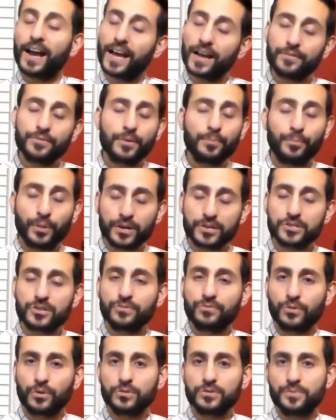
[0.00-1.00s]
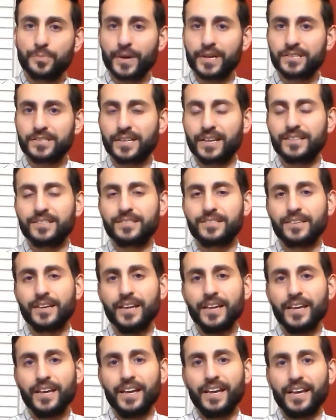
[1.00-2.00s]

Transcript: I have a bunch of rose based scents